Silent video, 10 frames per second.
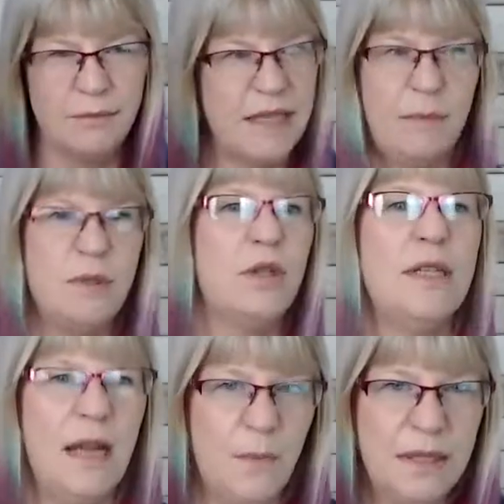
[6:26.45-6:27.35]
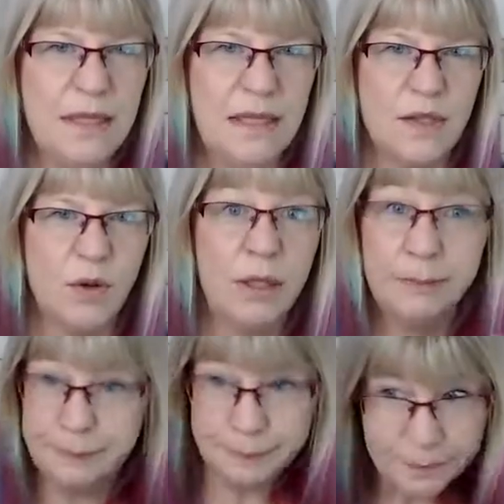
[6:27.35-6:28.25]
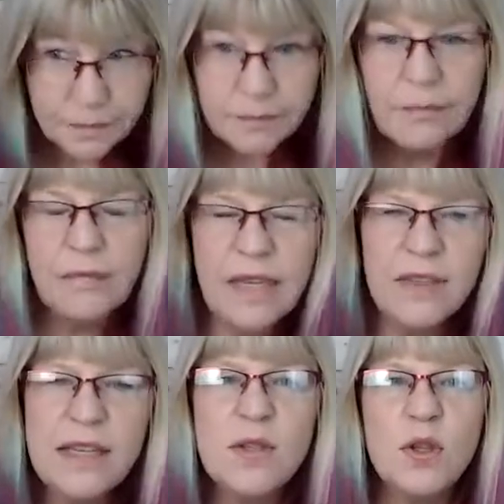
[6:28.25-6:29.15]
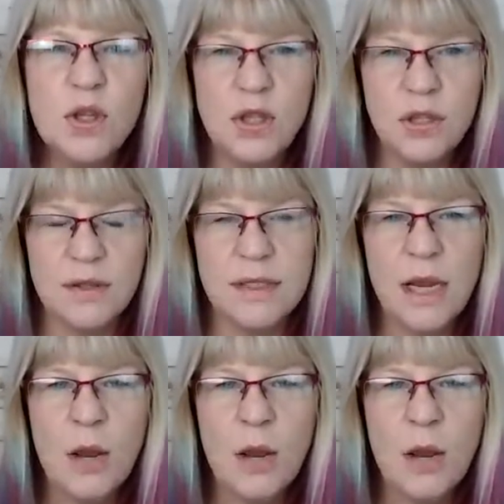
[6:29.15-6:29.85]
type 2 diabetes, or these are the shoulds.